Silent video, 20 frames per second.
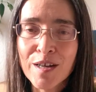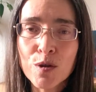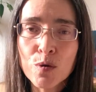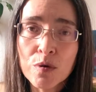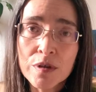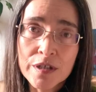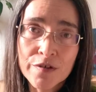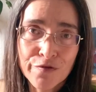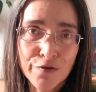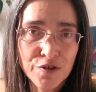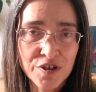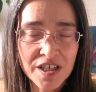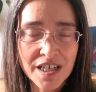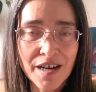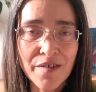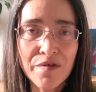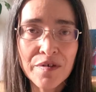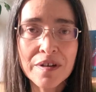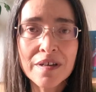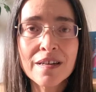
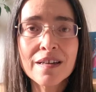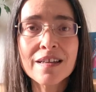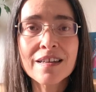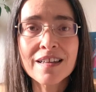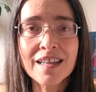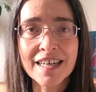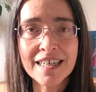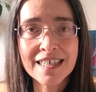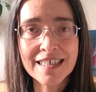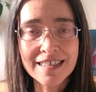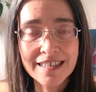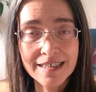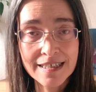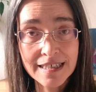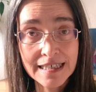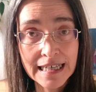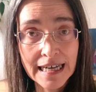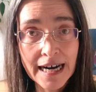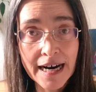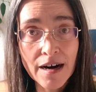24/7, like it is
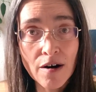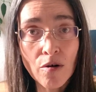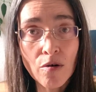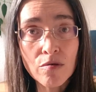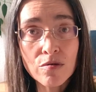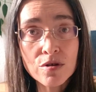now.